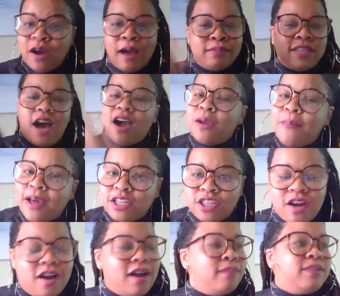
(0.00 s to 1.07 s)
I'm talking about
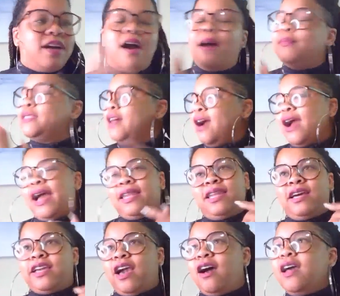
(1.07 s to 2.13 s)
y'all. I'm talking. I'm sorry. I
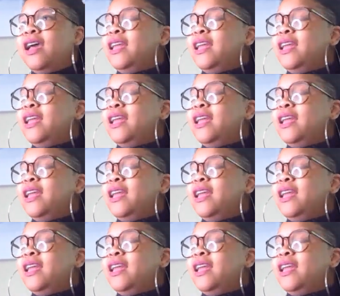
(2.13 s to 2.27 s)
love y'all.